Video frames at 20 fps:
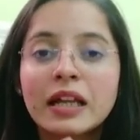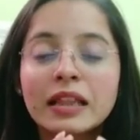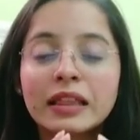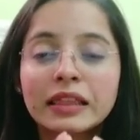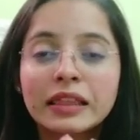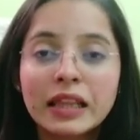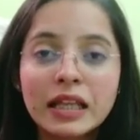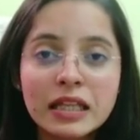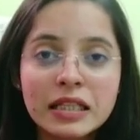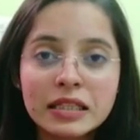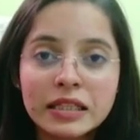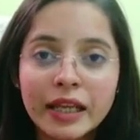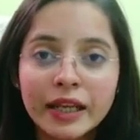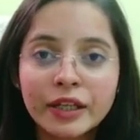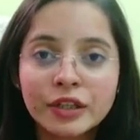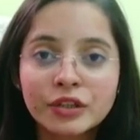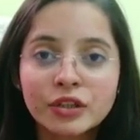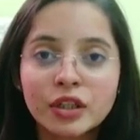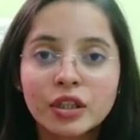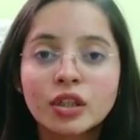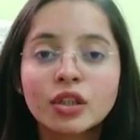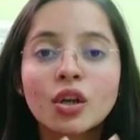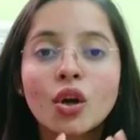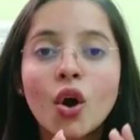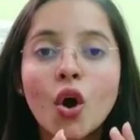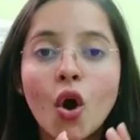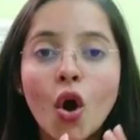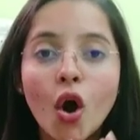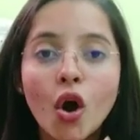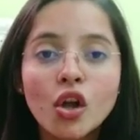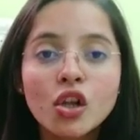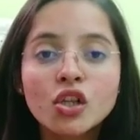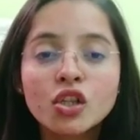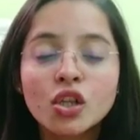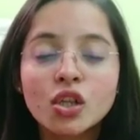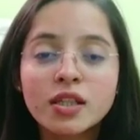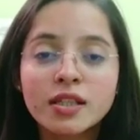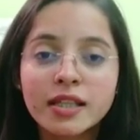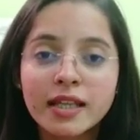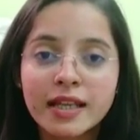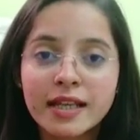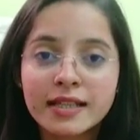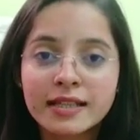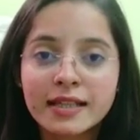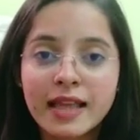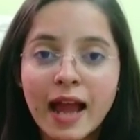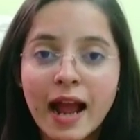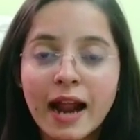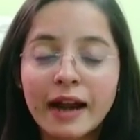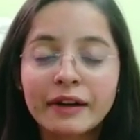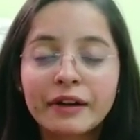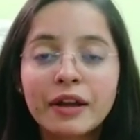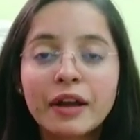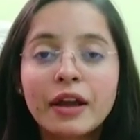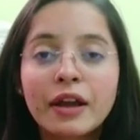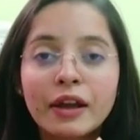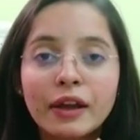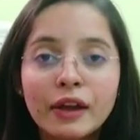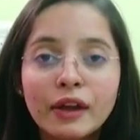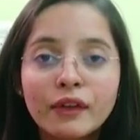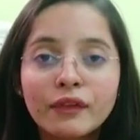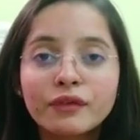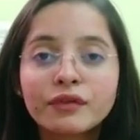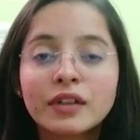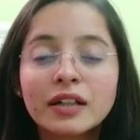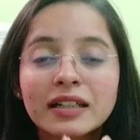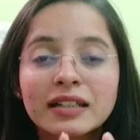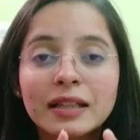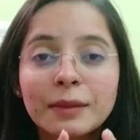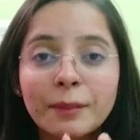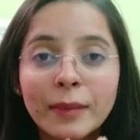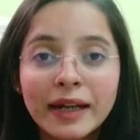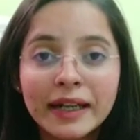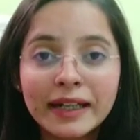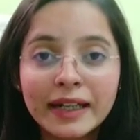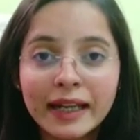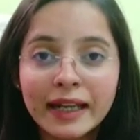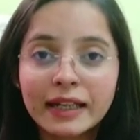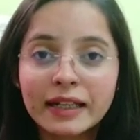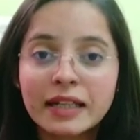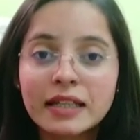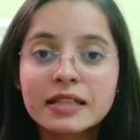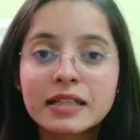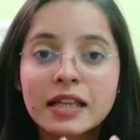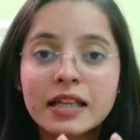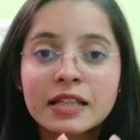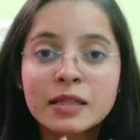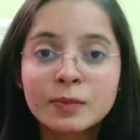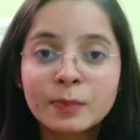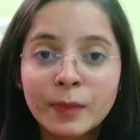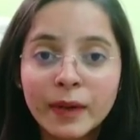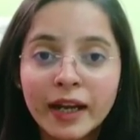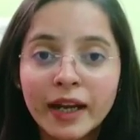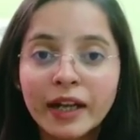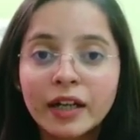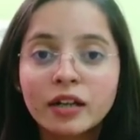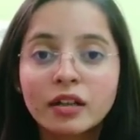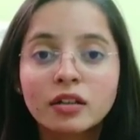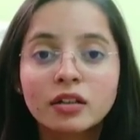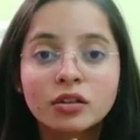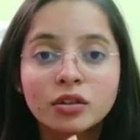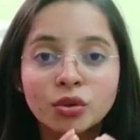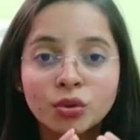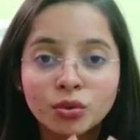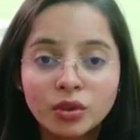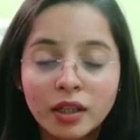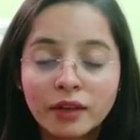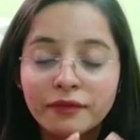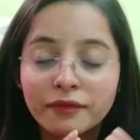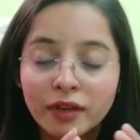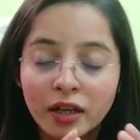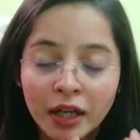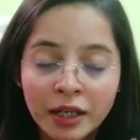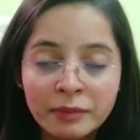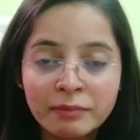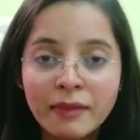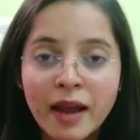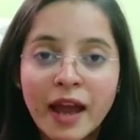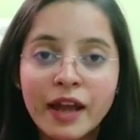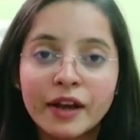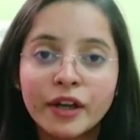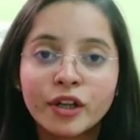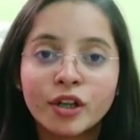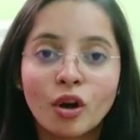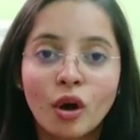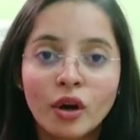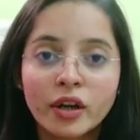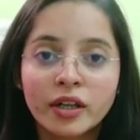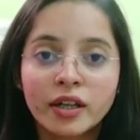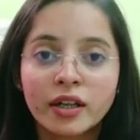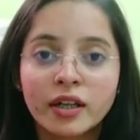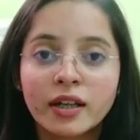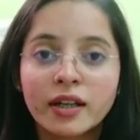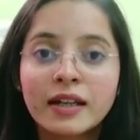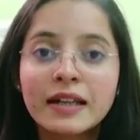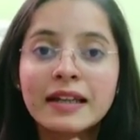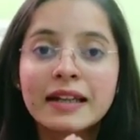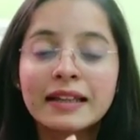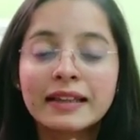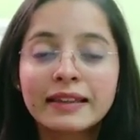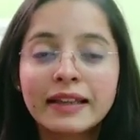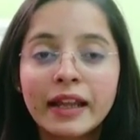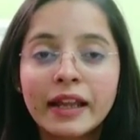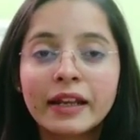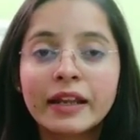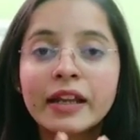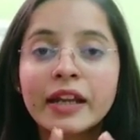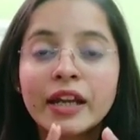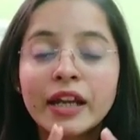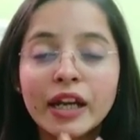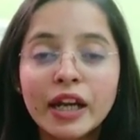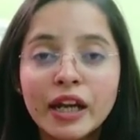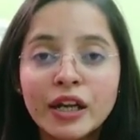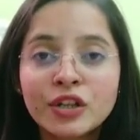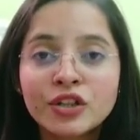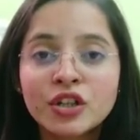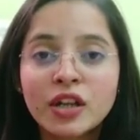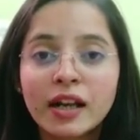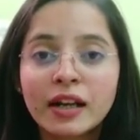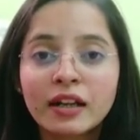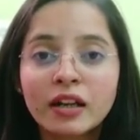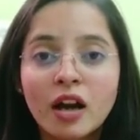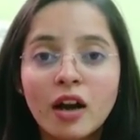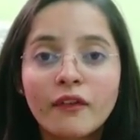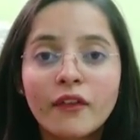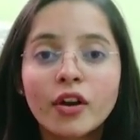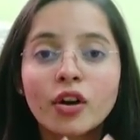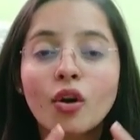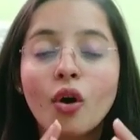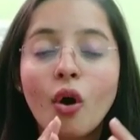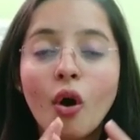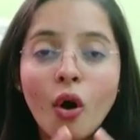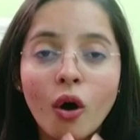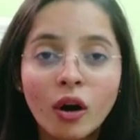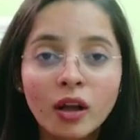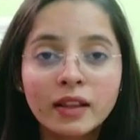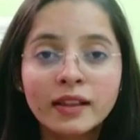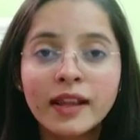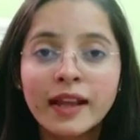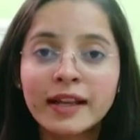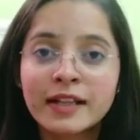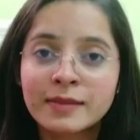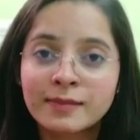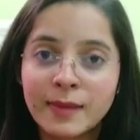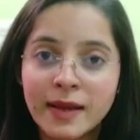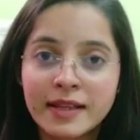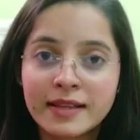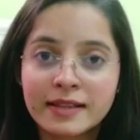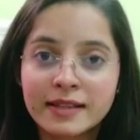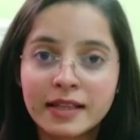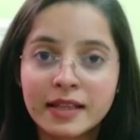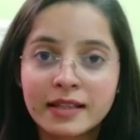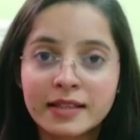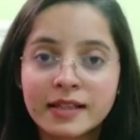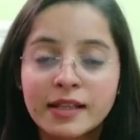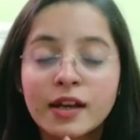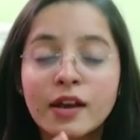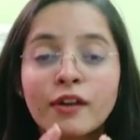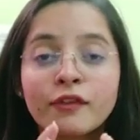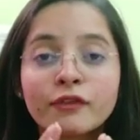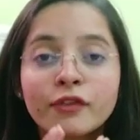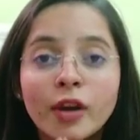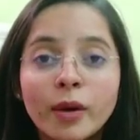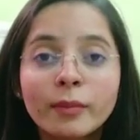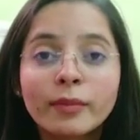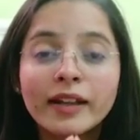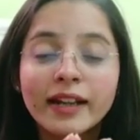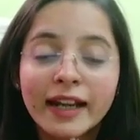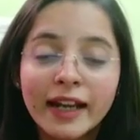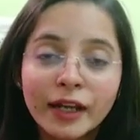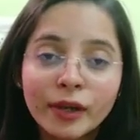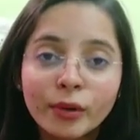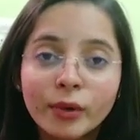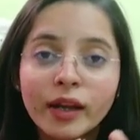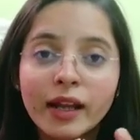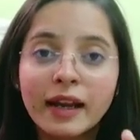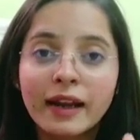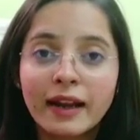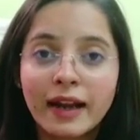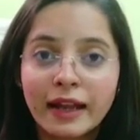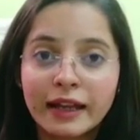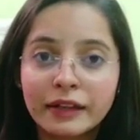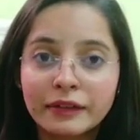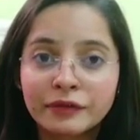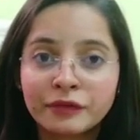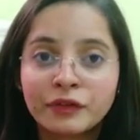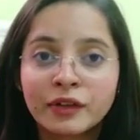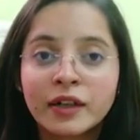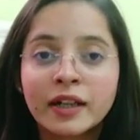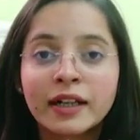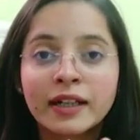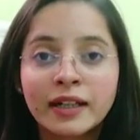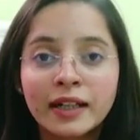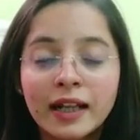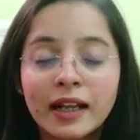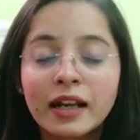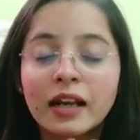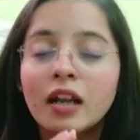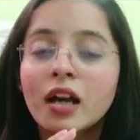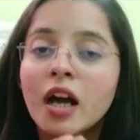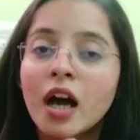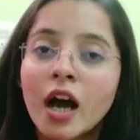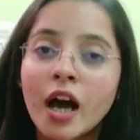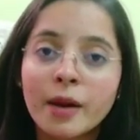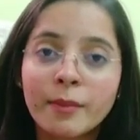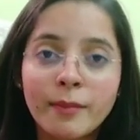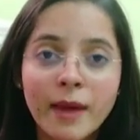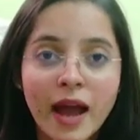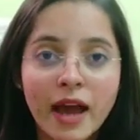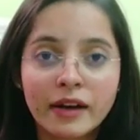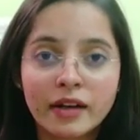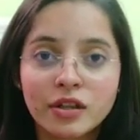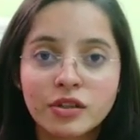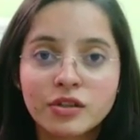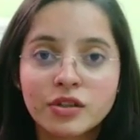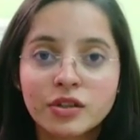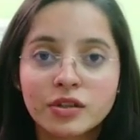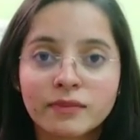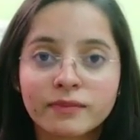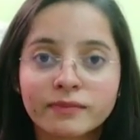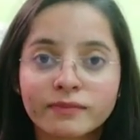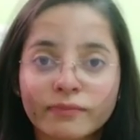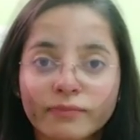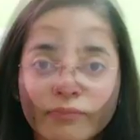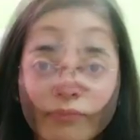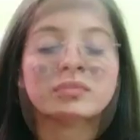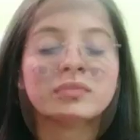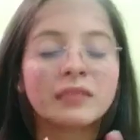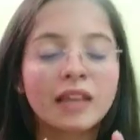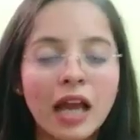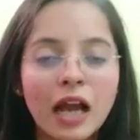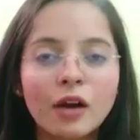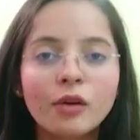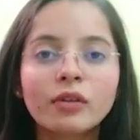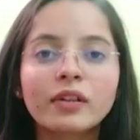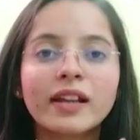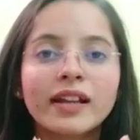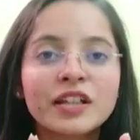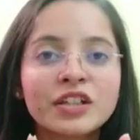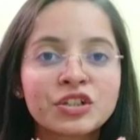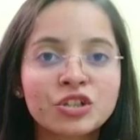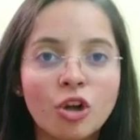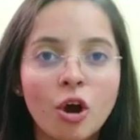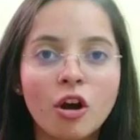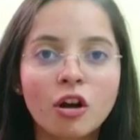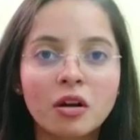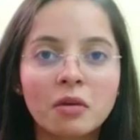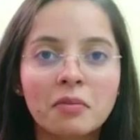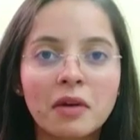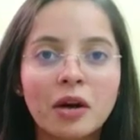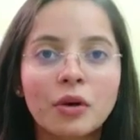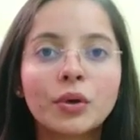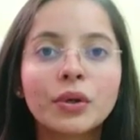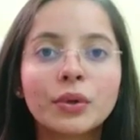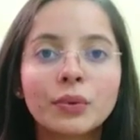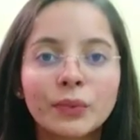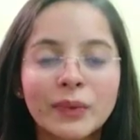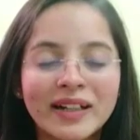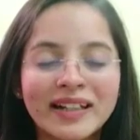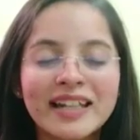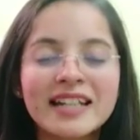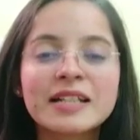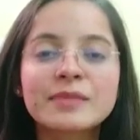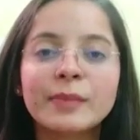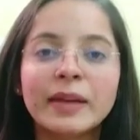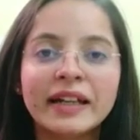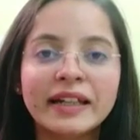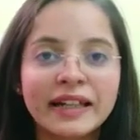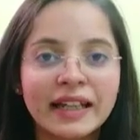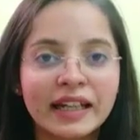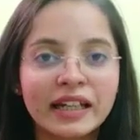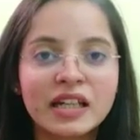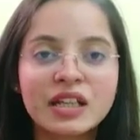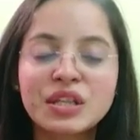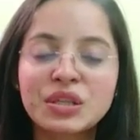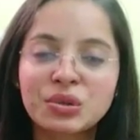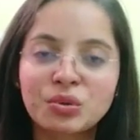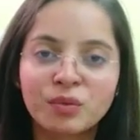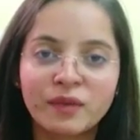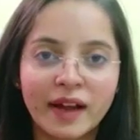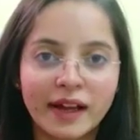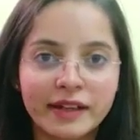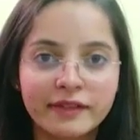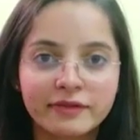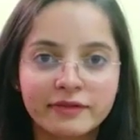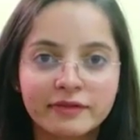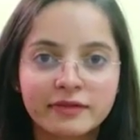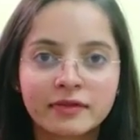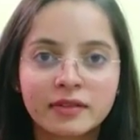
This section also says that if the maintenance is paid to the unmarried daughter, then it shall cover all the expenses from day-to-day life till her marriage. Now let's talk about what is maintenance to wife.